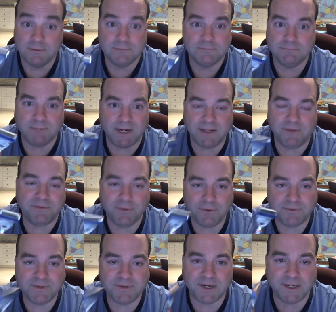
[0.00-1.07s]
By the
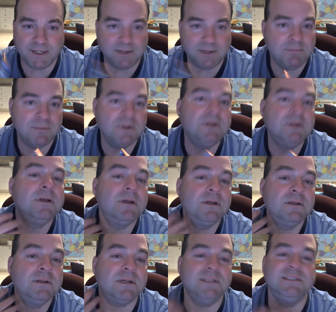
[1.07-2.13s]
3rd time,
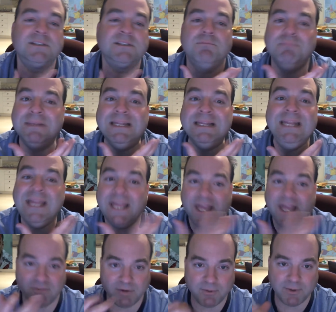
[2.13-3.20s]
I start bleeding
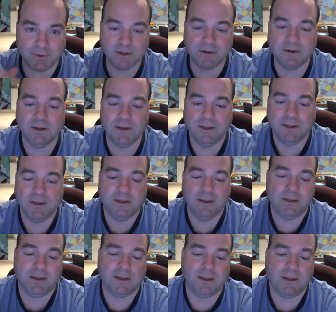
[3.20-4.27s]
everywhere.
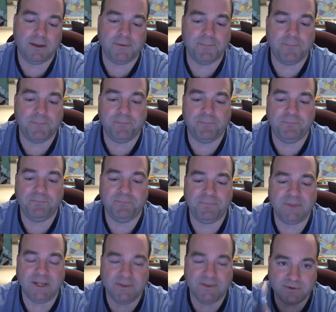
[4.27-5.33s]
And
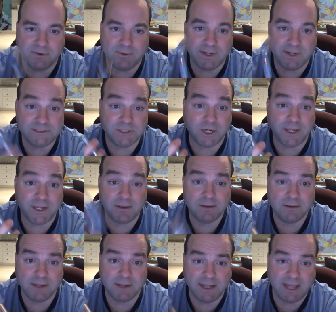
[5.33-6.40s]
so I chuck it
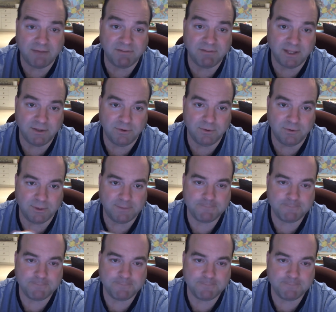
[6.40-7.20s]
and have to get a new one.